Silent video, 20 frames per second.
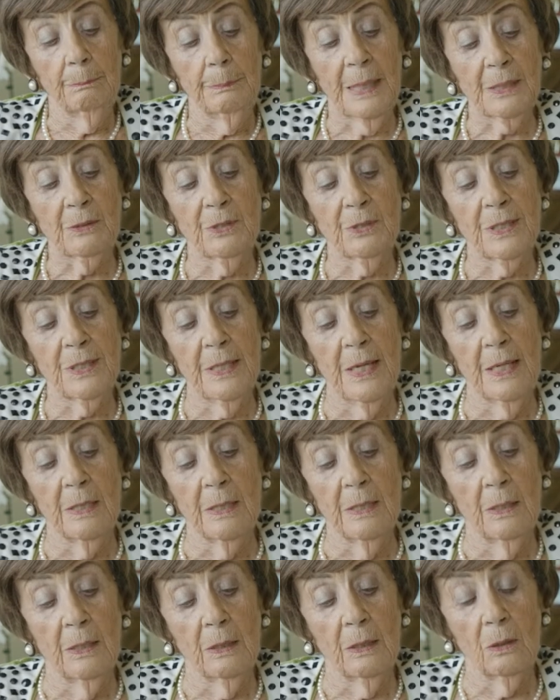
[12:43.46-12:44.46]
But
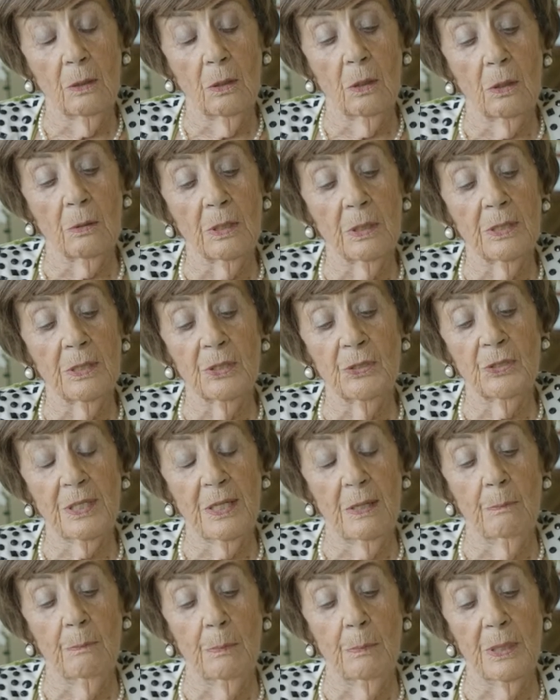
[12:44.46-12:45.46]
then, on
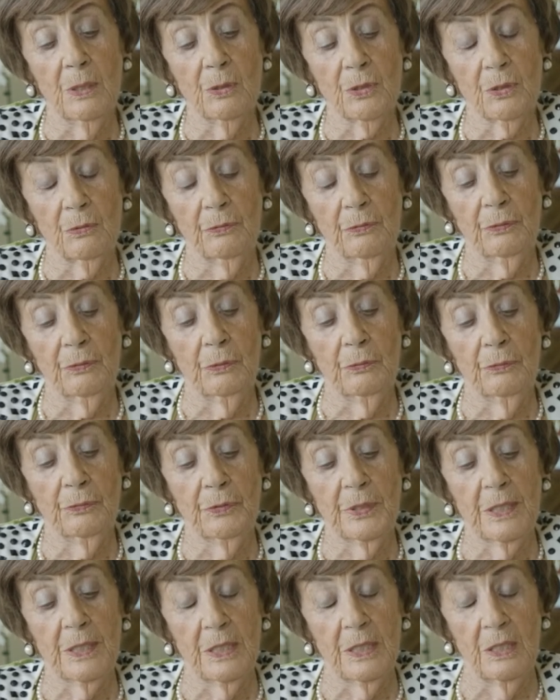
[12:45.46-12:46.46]
December the
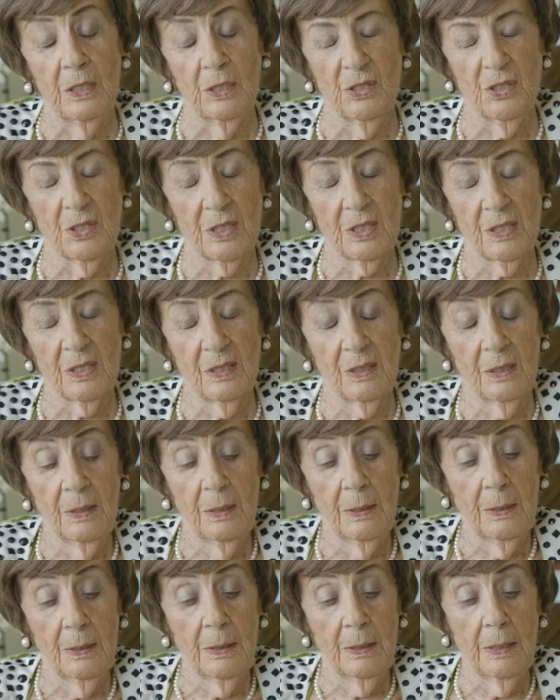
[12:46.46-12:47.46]
15th,
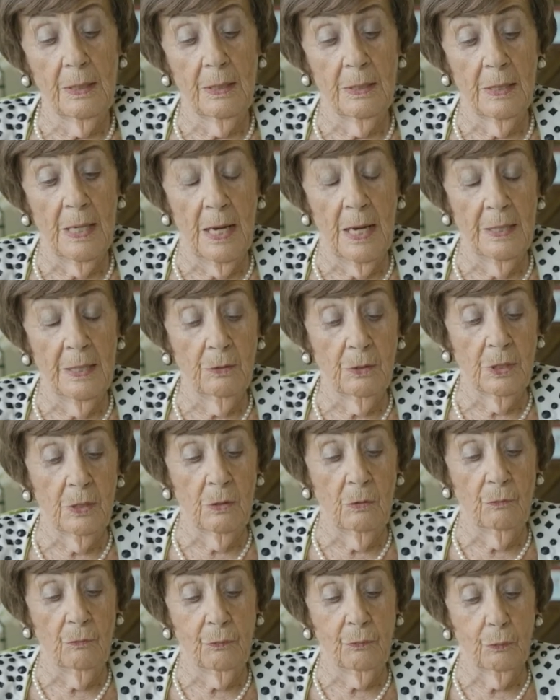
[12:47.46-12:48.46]
in
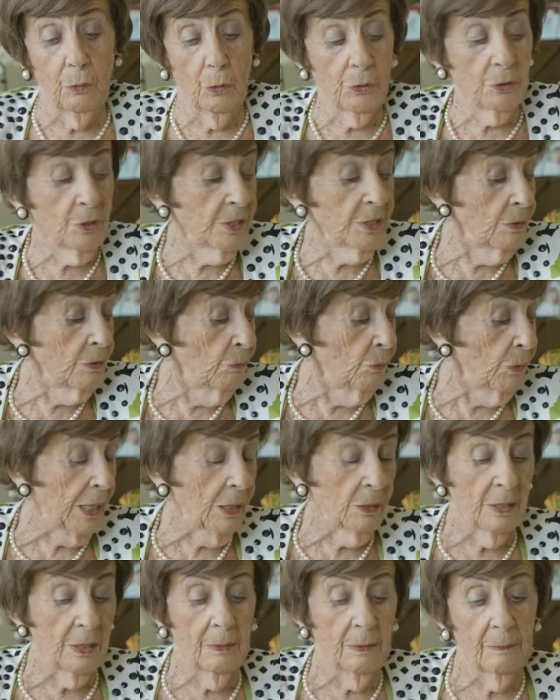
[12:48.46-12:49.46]

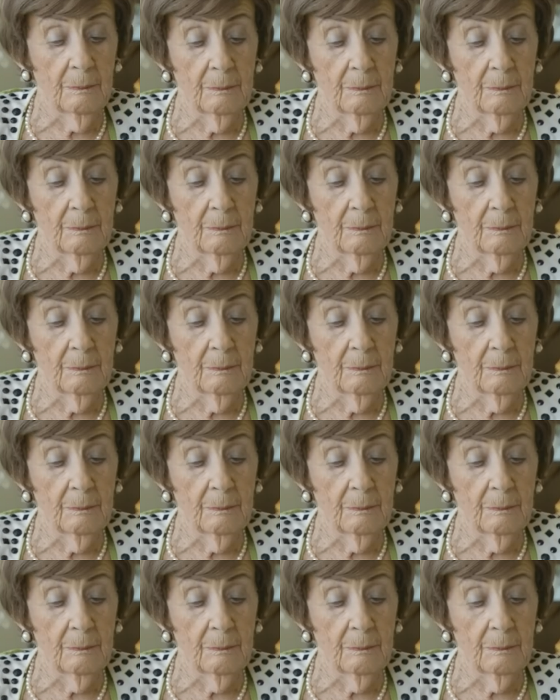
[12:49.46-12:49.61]
1941,